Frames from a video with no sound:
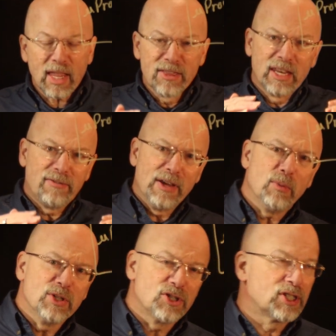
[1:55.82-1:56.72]
that if
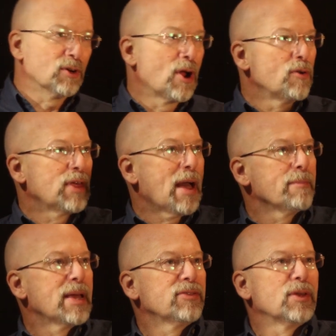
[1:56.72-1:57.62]
it was zero, that
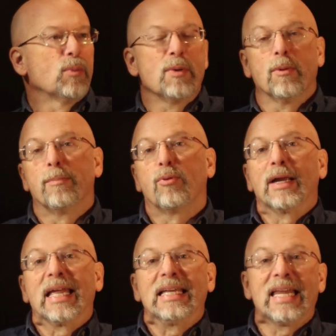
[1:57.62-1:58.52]
meant that we were
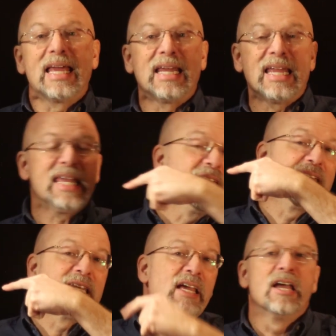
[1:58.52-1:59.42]
bringing data
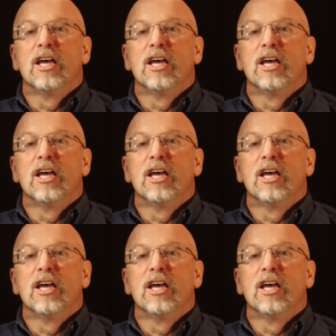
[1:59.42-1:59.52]
in